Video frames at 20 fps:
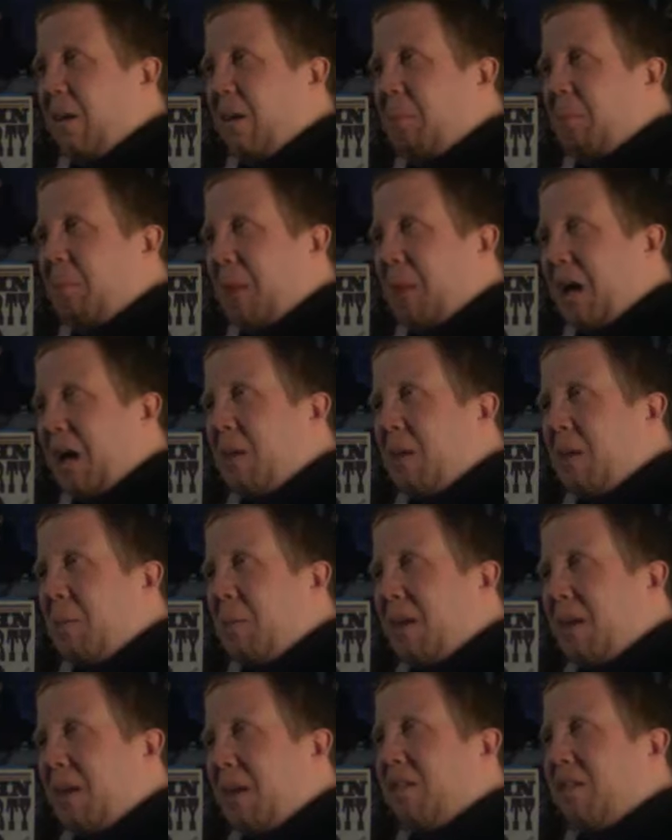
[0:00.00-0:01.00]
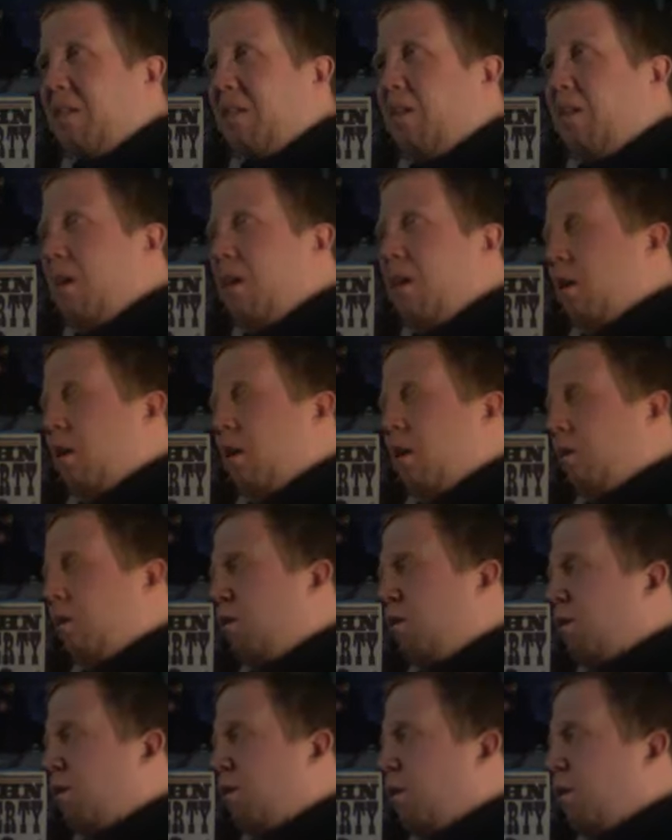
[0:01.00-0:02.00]
I'm like, what?
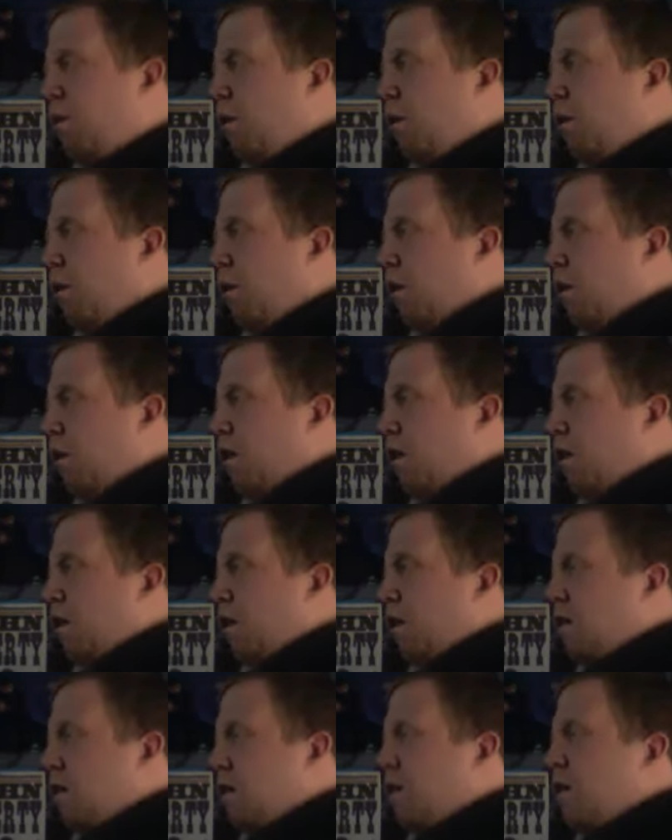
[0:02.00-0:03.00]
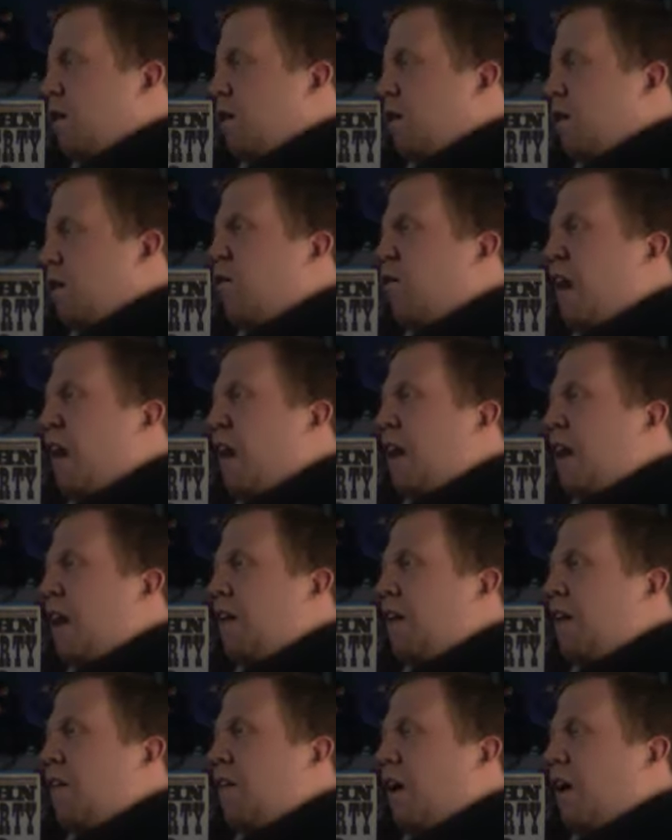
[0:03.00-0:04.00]
That that's like that's like
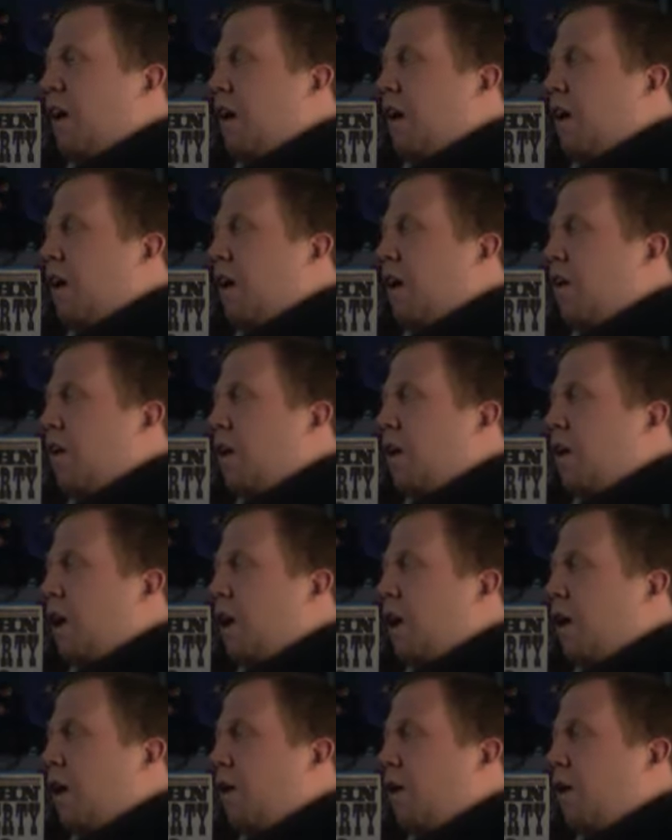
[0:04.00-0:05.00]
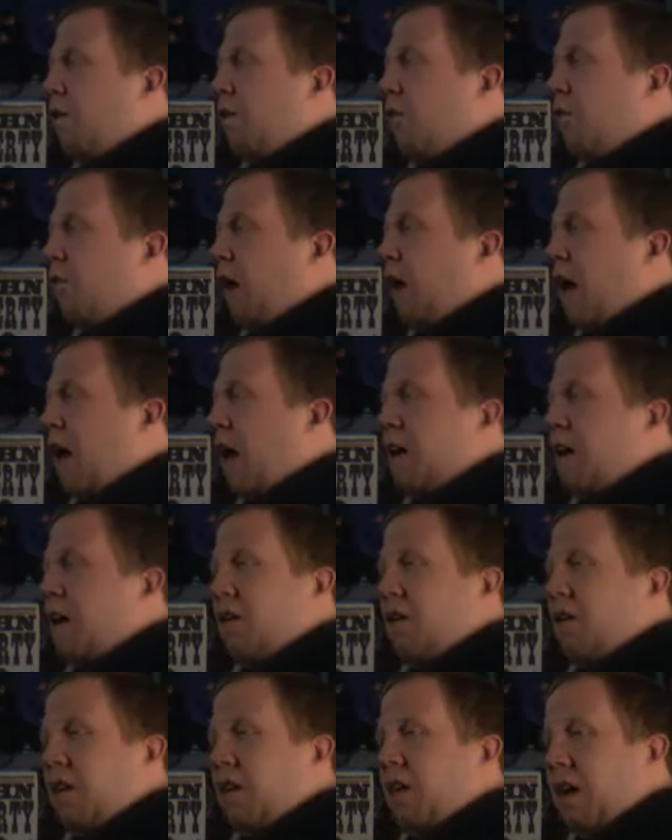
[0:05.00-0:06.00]
that's like sending a bad message
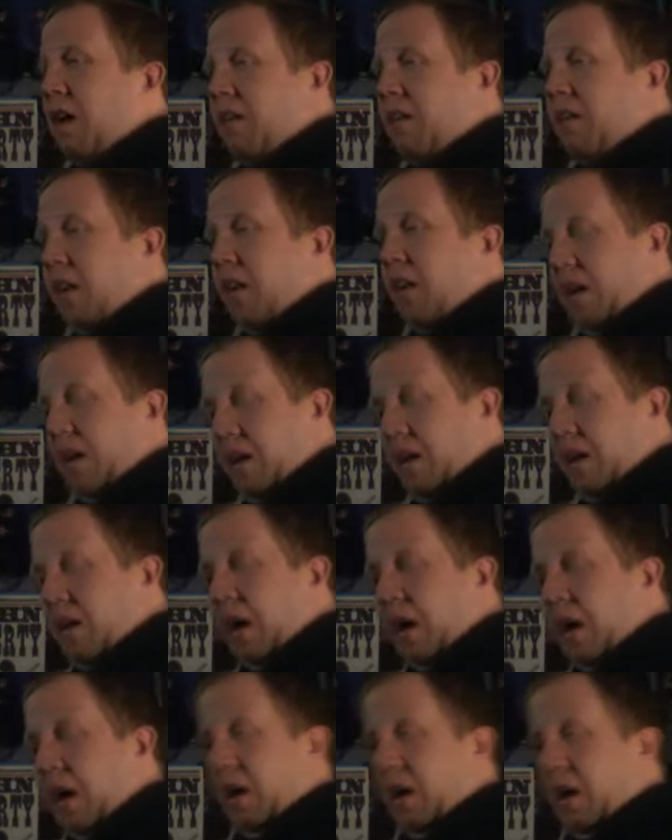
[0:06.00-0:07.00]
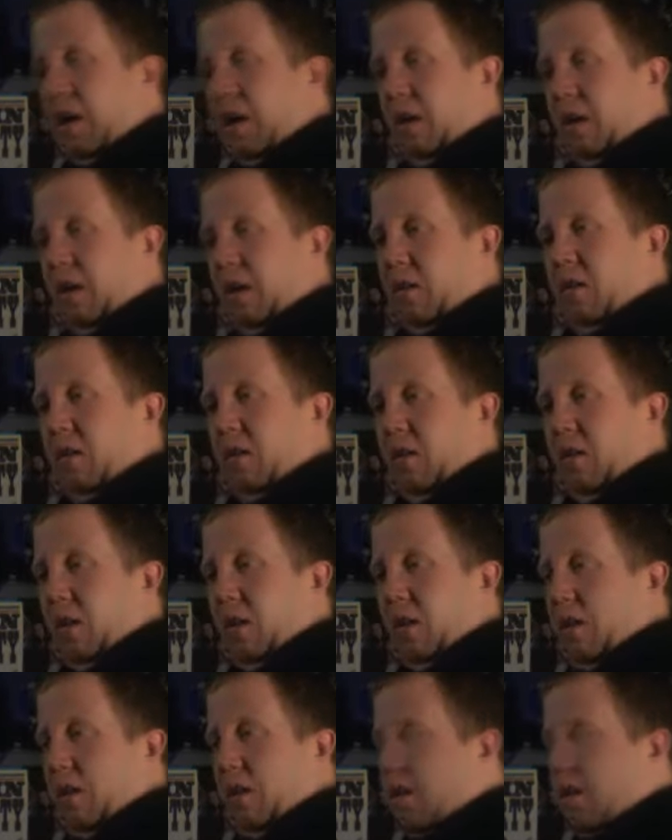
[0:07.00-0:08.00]
to your your
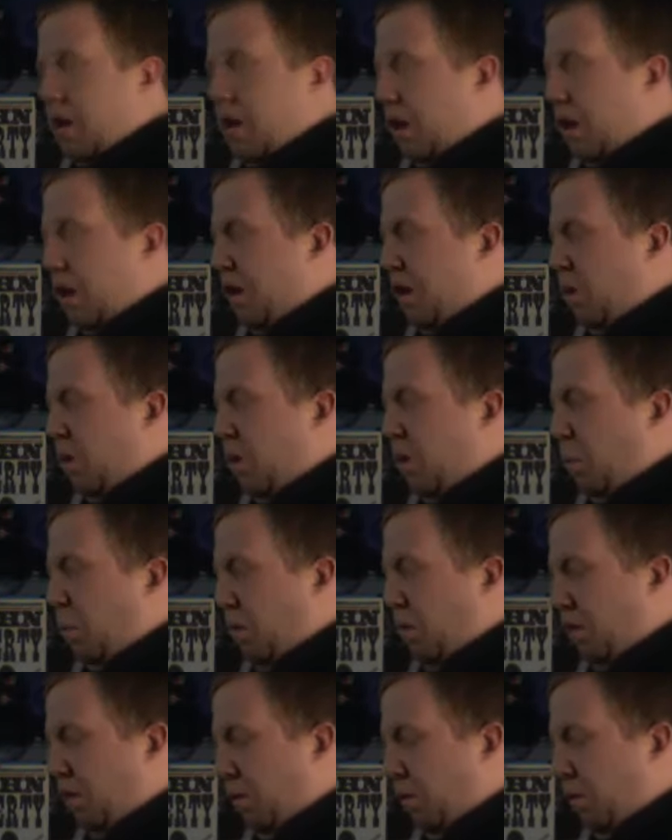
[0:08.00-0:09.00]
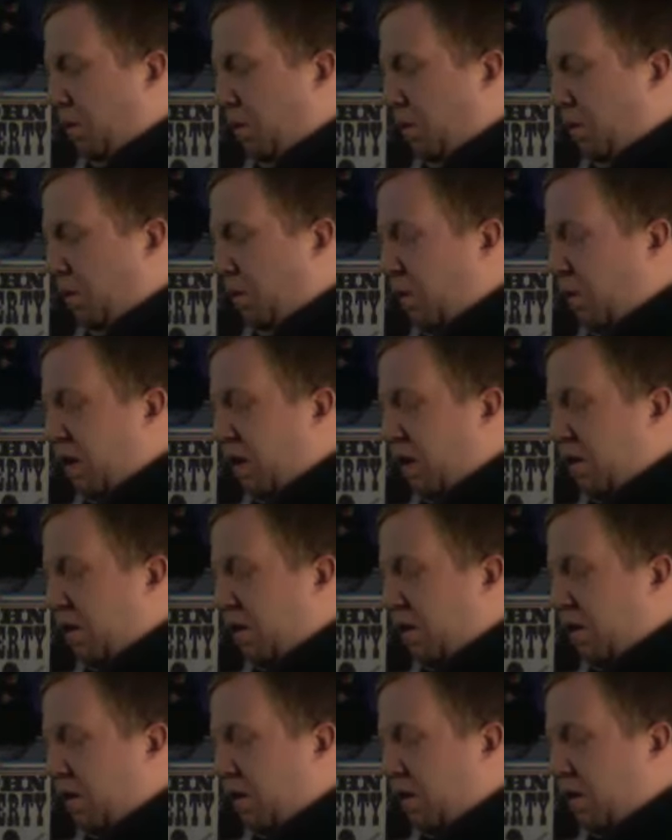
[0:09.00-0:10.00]
fans that have
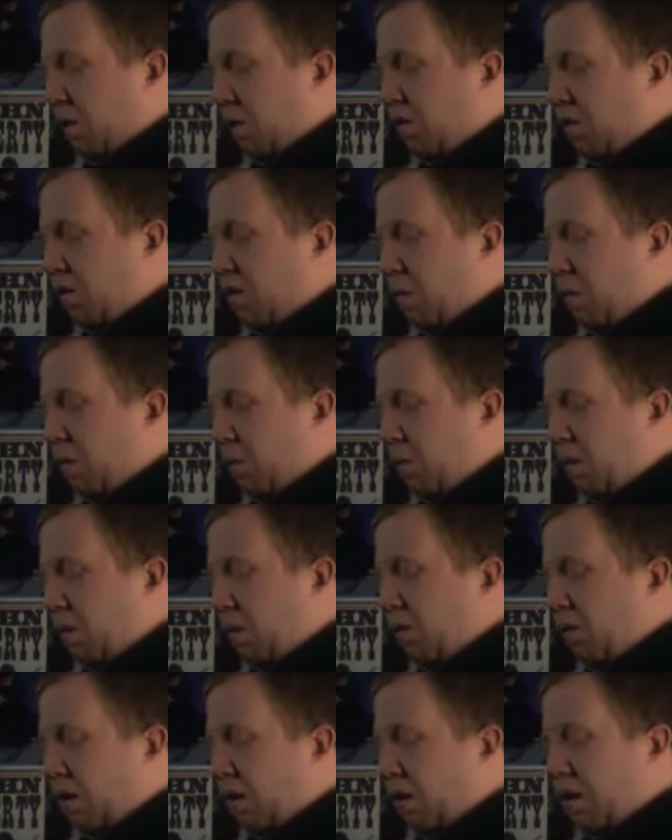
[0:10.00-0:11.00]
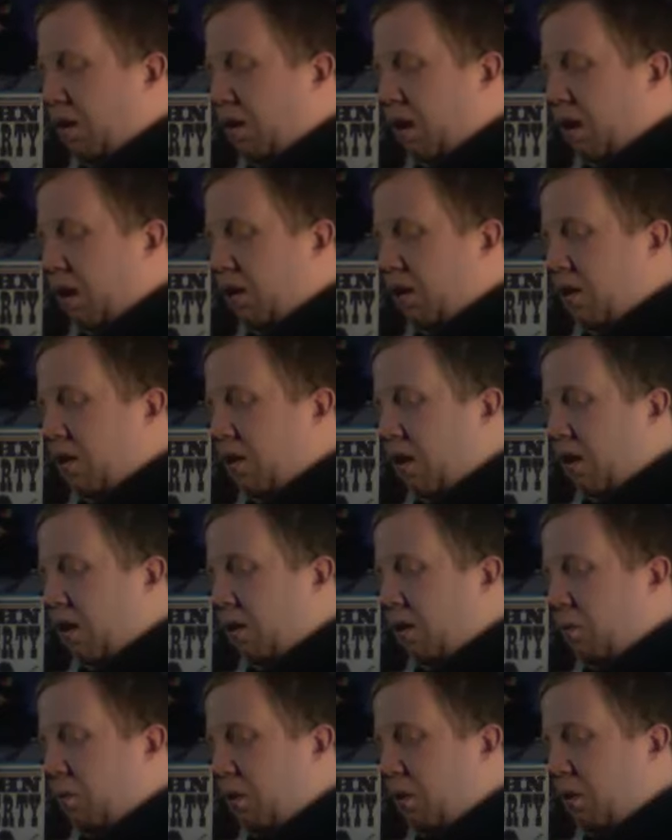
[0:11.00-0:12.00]
idolized that uh,
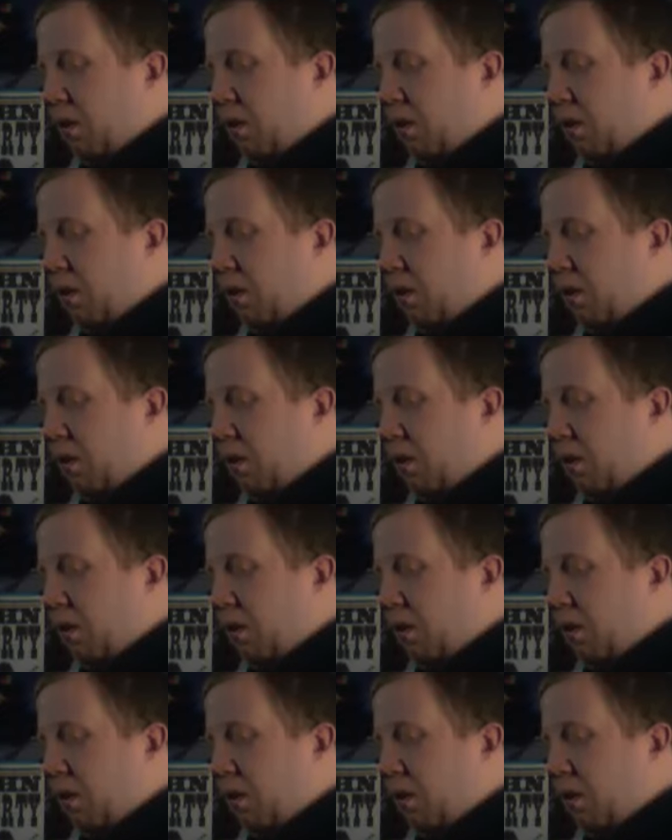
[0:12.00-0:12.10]
value